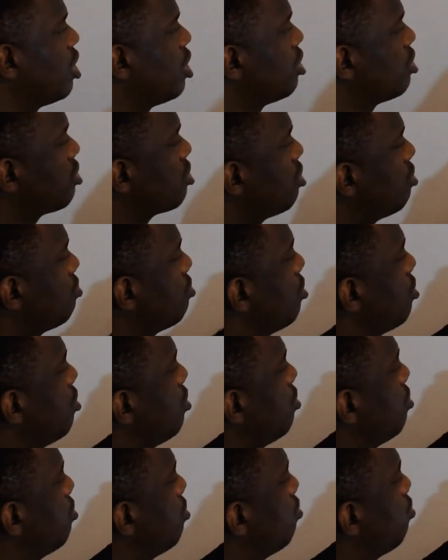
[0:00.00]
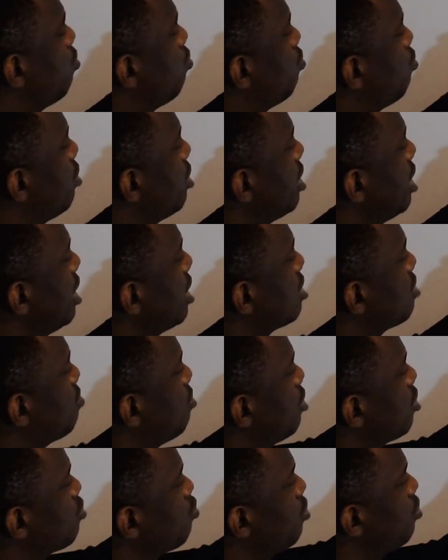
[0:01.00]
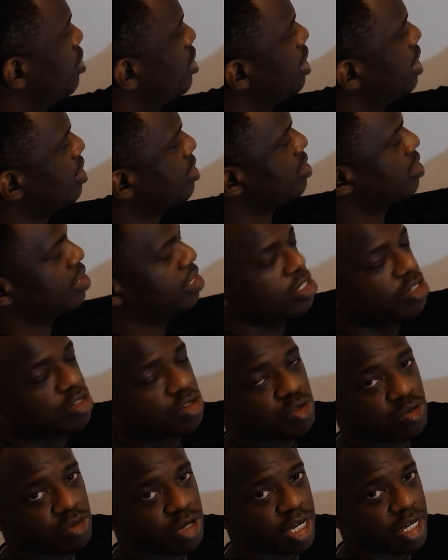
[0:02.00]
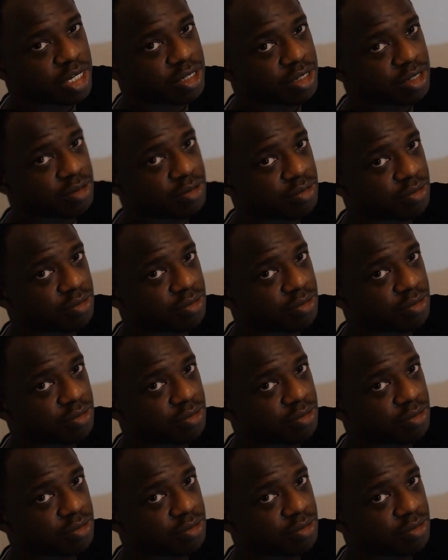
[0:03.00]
So 1x plus 1x is 2x.